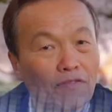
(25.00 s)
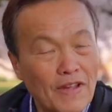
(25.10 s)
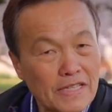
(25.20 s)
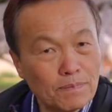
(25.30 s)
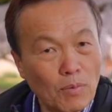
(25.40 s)

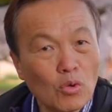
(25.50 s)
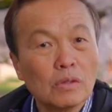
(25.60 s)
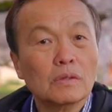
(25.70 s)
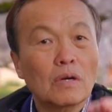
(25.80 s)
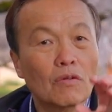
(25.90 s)
Facebook,
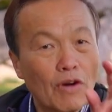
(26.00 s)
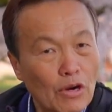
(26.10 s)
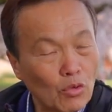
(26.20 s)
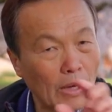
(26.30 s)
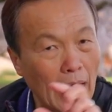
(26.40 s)

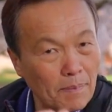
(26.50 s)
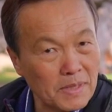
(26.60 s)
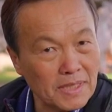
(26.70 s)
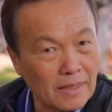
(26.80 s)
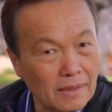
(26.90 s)
Varulaha
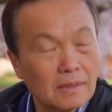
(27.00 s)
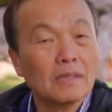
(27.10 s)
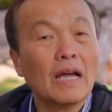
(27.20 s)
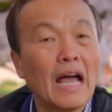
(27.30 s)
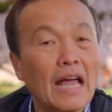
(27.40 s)
Prasit
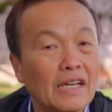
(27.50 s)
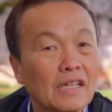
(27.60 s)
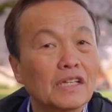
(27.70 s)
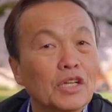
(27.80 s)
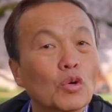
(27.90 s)
and
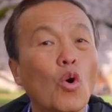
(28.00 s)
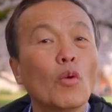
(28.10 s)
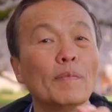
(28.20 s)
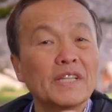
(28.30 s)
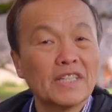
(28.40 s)
New
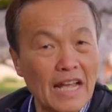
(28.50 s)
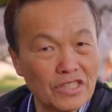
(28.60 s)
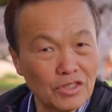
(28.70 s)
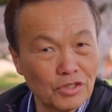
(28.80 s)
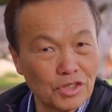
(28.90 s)
Hope
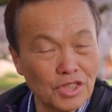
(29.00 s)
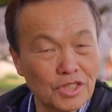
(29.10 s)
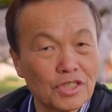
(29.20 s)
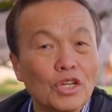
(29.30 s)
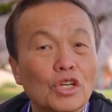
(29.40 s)
International
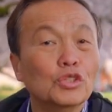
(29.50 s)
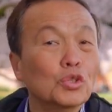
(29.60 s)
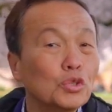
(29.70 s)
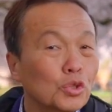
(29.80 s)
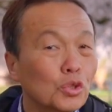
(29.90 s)
Church.
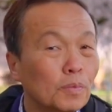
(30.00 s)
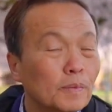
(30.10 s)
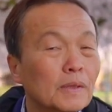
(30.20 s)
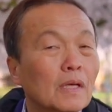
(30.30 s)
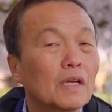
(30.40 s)
YouTube,
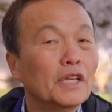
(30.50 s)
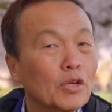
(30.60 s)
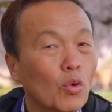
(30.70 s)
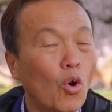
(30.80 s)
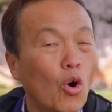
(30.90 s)

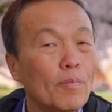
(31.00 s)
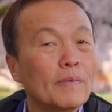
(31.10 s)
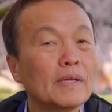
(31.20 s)
New Hope